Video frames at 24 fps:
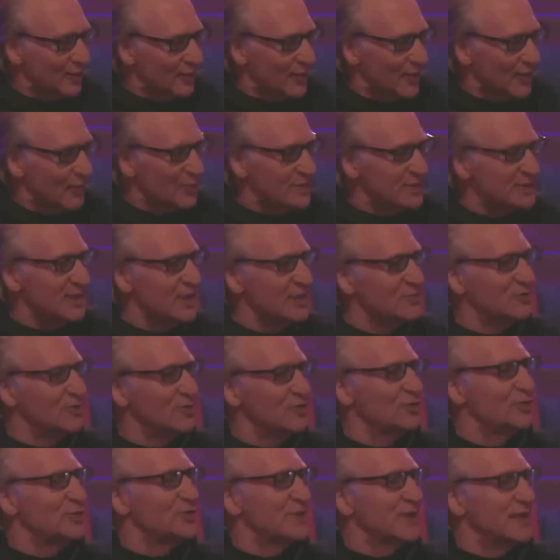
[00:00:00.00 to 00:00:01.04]
that was
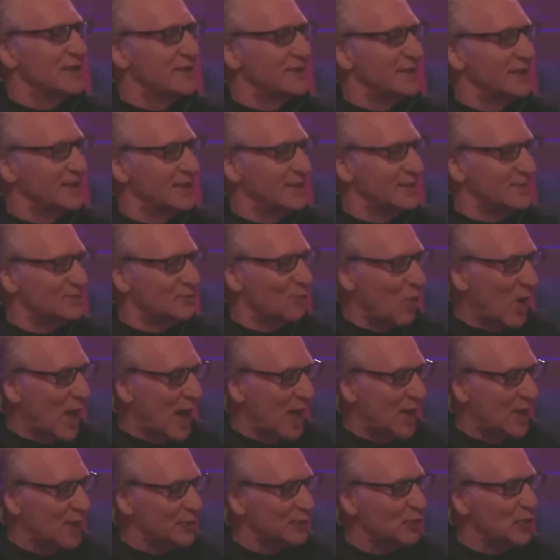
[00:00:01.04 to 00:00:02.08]
introduced into this
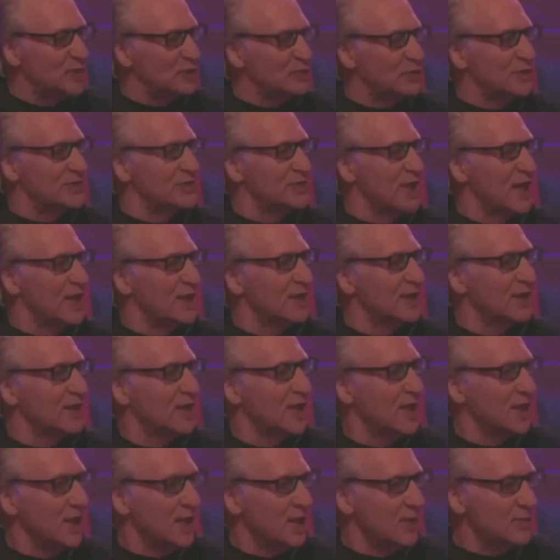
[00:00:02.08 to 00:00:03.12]
wild, which was
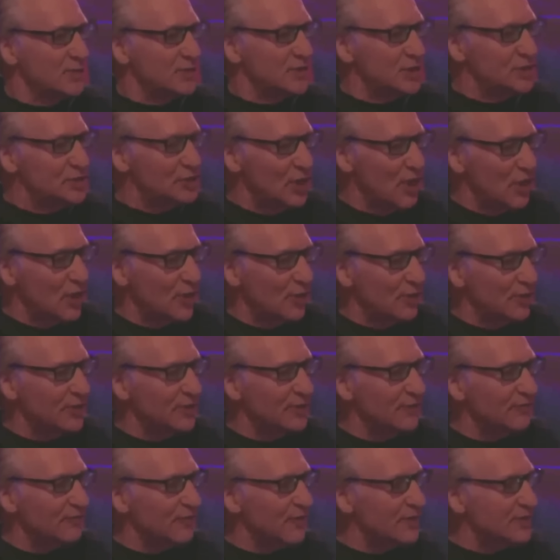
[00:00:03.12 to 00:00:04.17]
a jungle
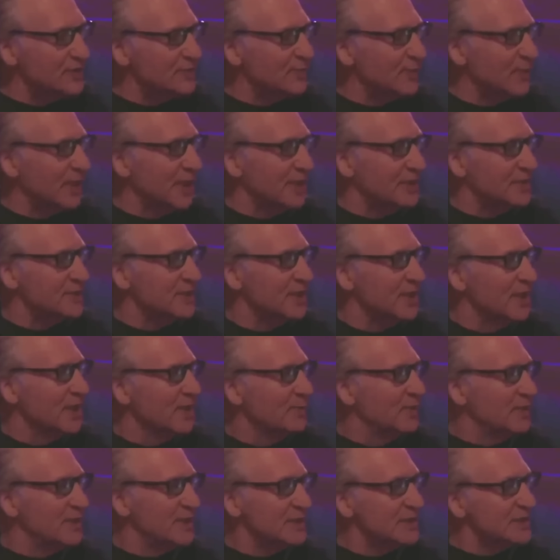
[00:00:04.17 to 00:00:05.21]
in the first place.
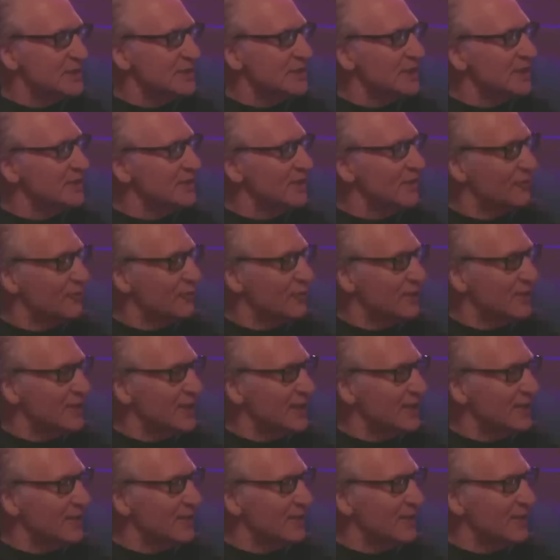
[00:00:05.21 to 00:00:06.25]
But this is a
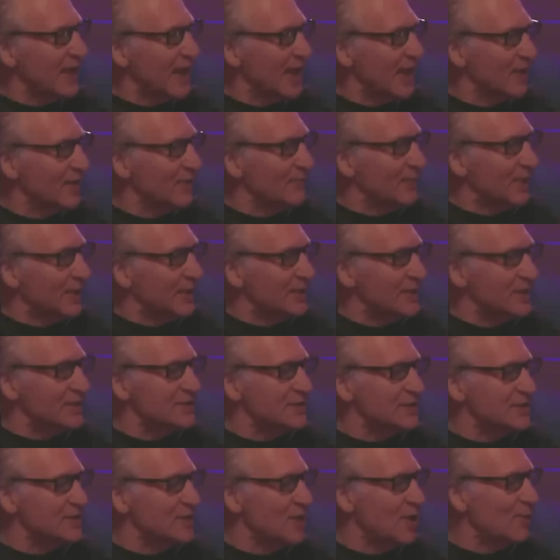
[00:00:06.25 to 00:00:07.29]
different element.
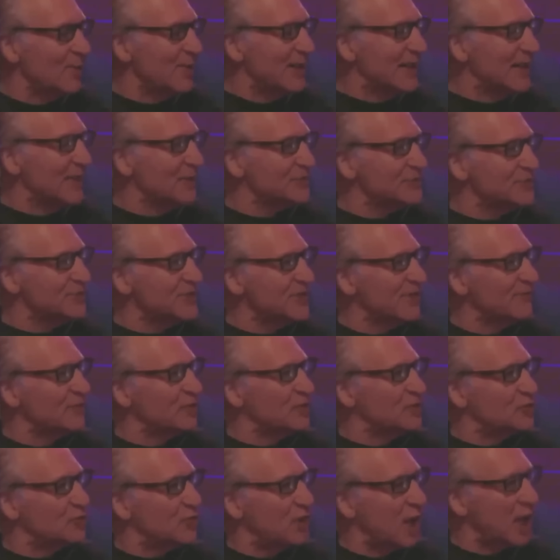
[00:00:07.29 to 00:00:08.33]
Nobody else has
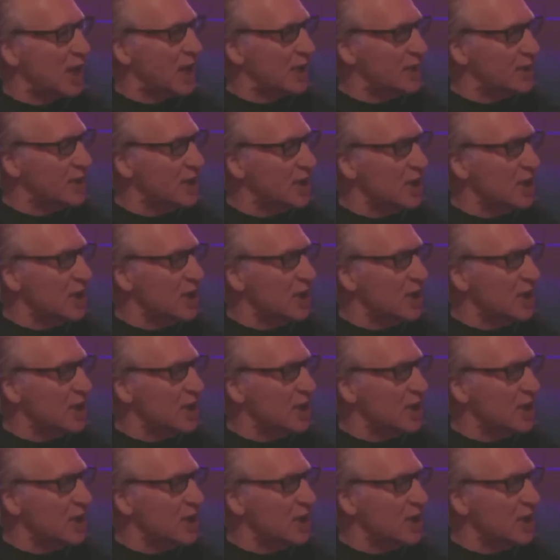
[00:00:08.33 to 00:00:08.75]
ever tried